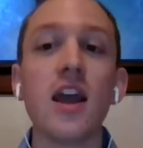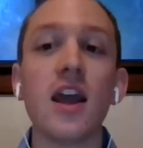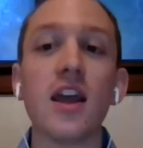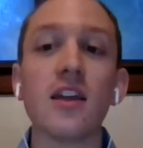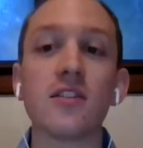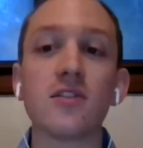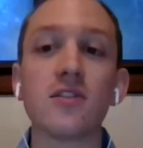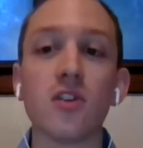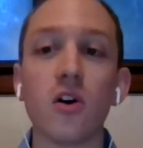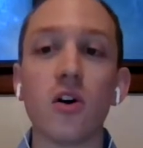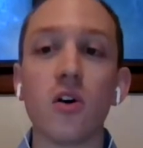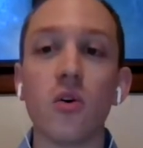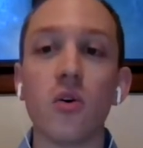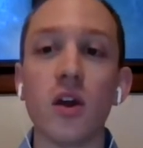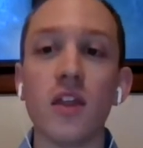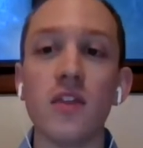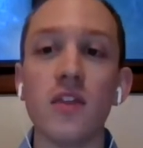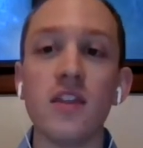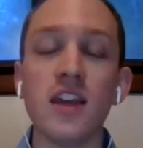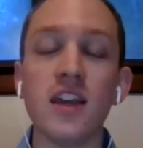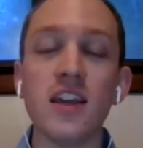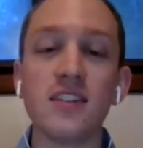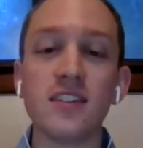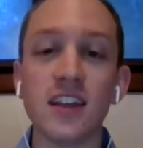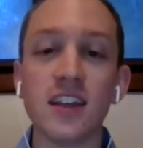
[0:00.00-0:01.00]
And so in
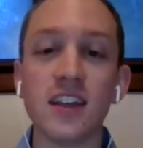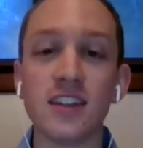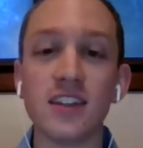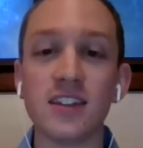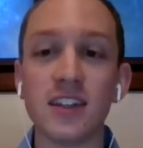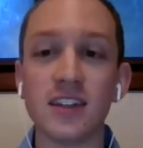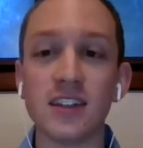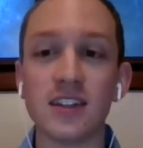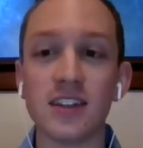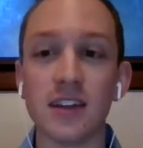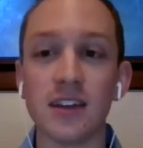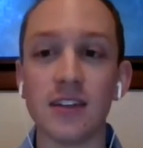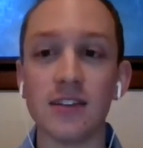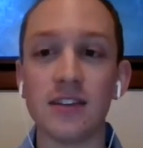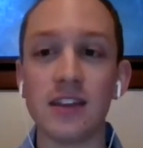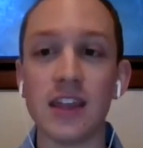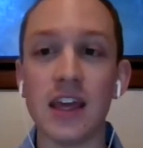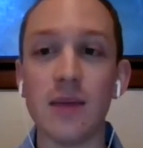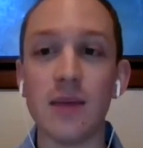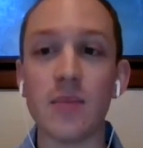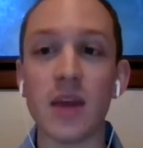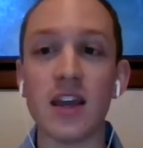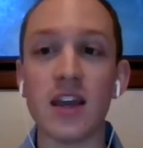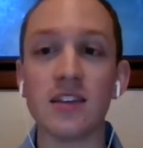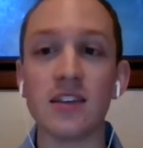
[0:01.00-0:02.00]
these instances,
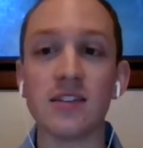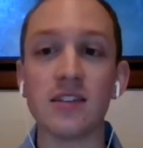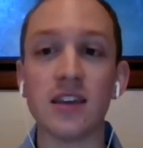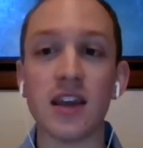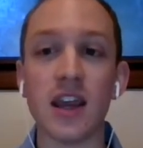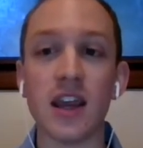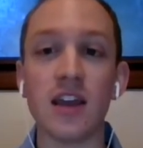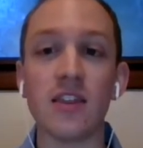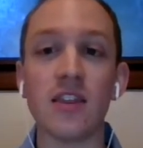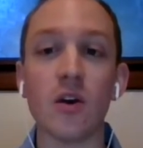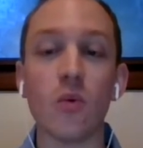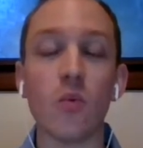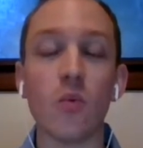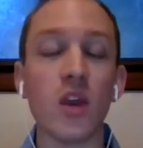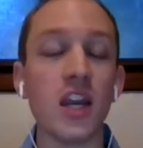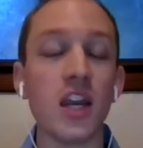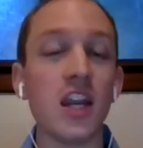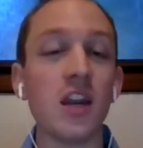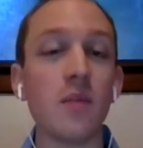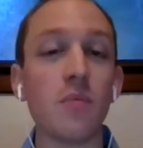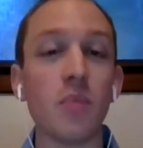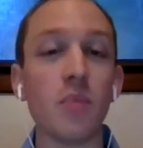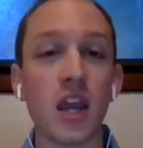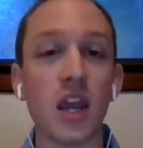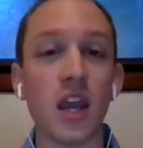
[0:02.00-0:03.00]
they may say that we
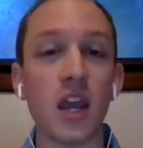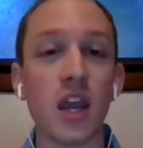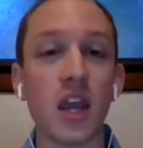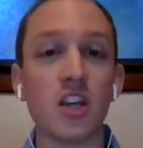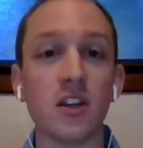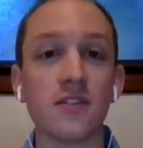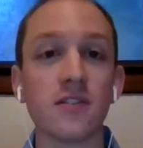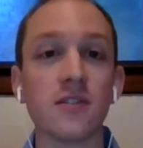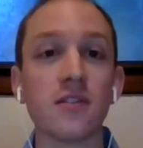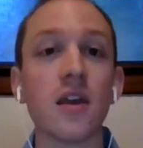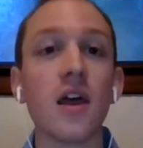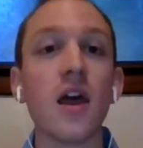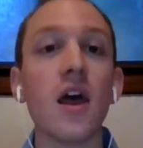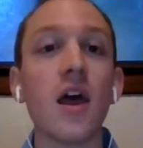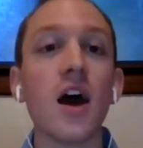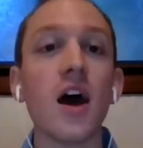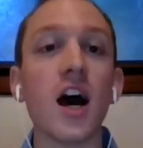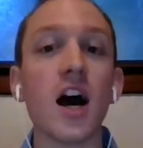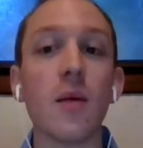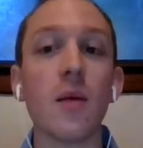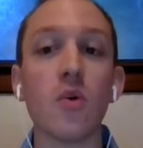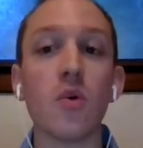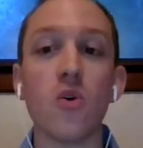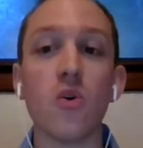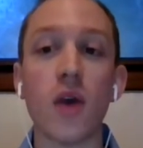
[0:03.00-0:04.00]
need patients
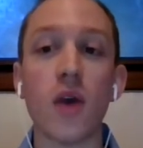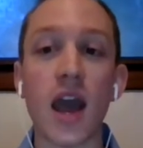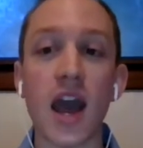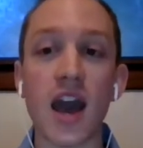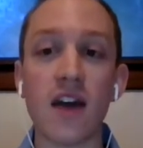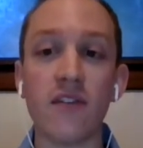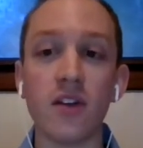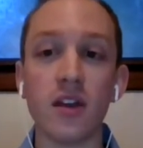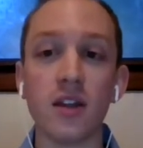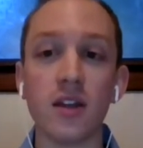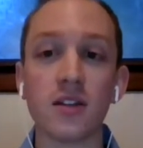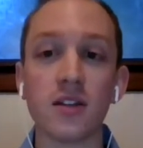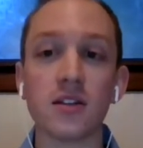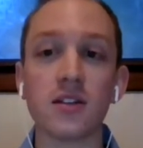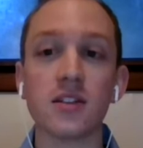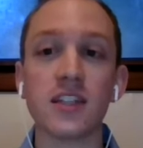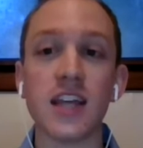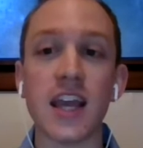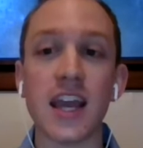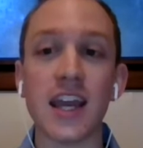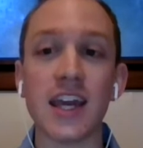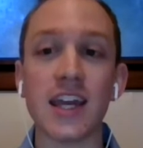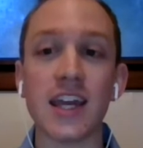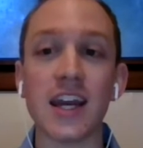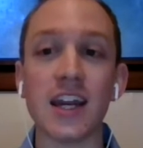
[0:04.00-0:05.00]
who haven't
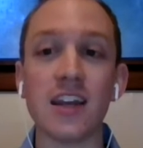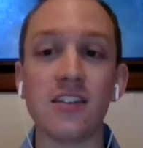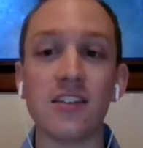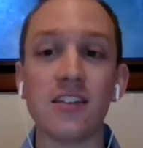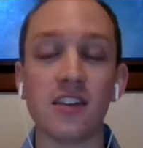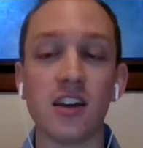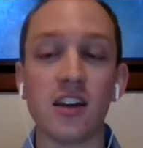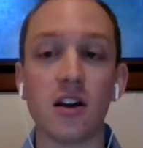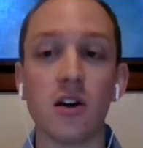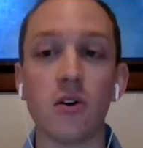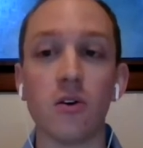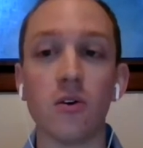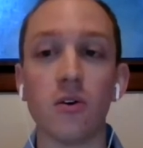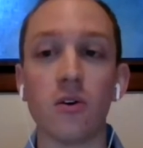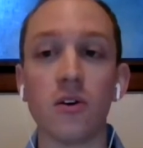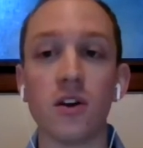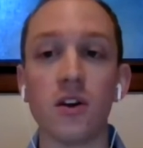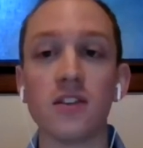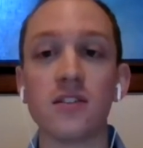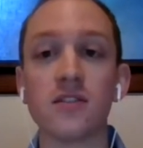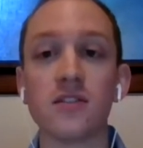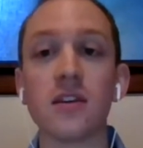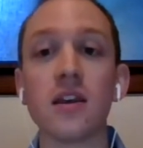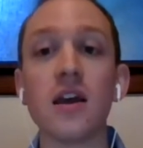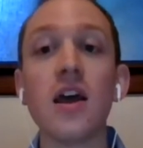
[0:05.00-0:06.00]
taken any
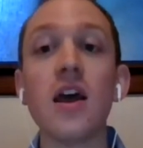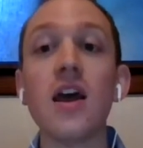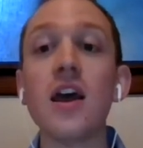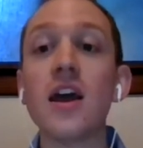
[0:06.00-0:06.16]
steroids.